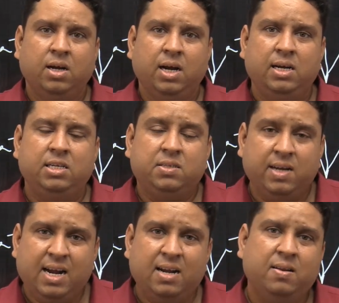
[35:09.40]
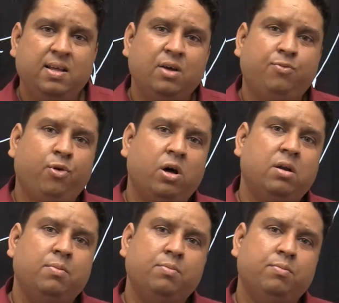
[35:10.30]
It stayed there
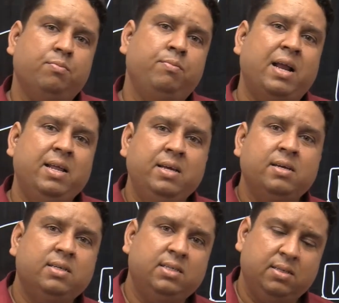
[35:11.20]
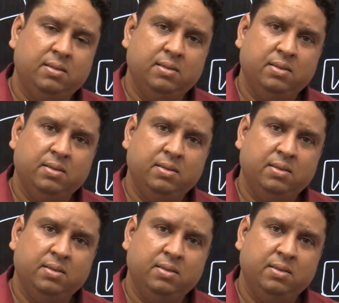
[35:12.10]
for many years,